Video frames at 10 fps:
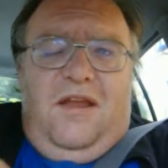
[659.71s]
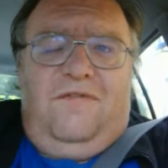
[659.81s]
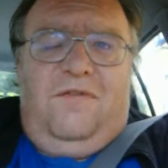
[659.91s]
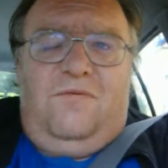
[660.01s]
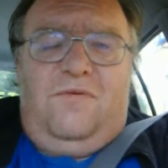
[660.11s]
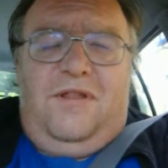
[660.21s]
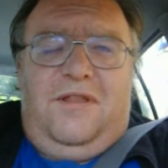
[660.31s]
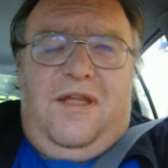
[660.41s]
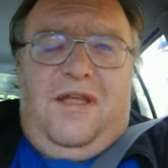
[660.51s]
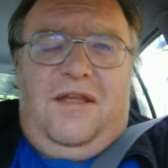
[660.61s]
Even
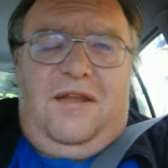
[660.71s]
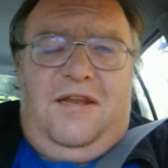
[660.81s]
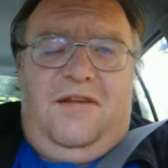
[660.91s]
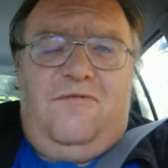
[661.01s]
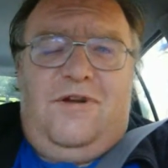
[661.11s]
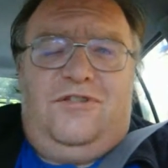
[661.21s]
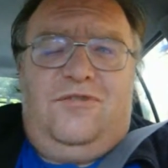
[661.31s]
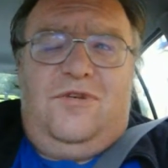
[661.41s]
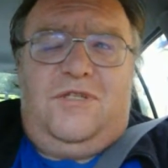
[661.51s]
when you went to a